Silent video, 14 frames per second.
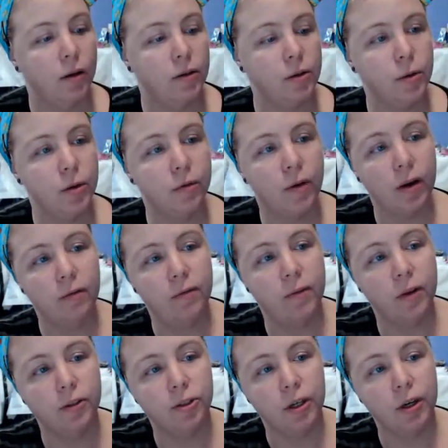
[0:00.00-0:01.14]
so you've got a
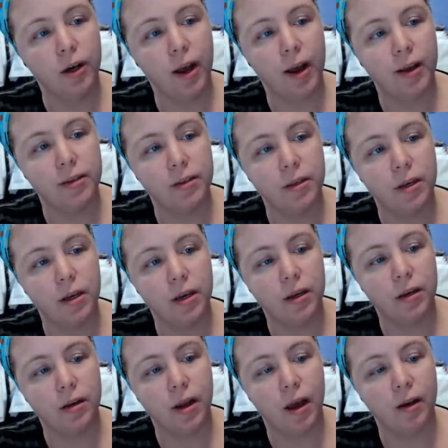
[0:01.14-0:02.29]
vulture as the
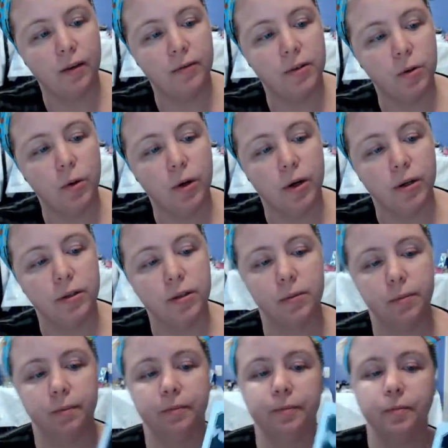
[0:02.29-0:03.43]
Nine of Swords.
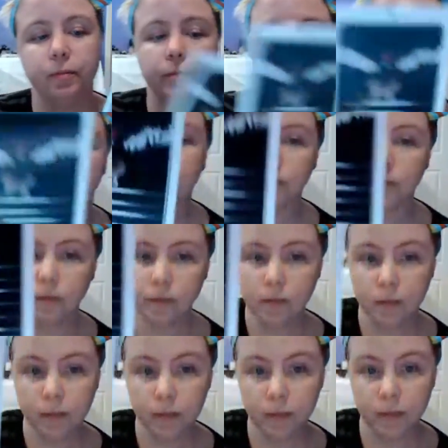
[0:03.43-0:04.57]

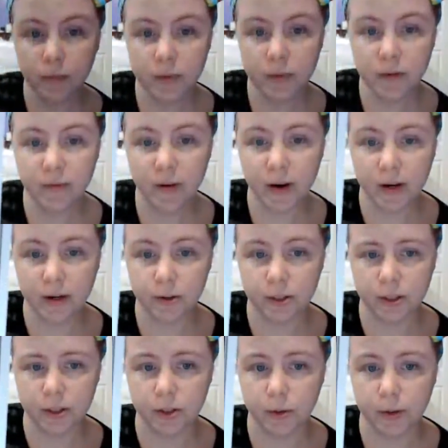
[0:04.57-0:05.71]
It's a very
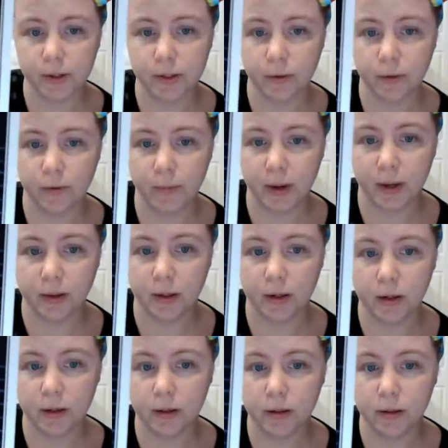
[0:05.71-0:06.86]
interesting choice to have made
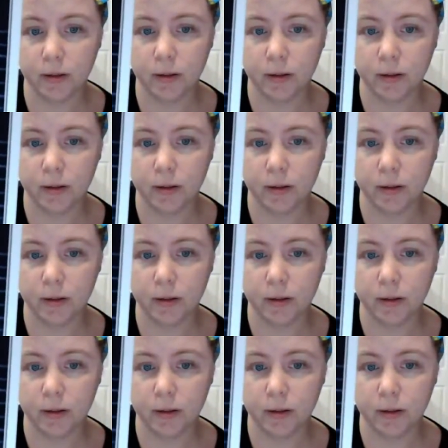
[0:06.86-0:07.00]
there.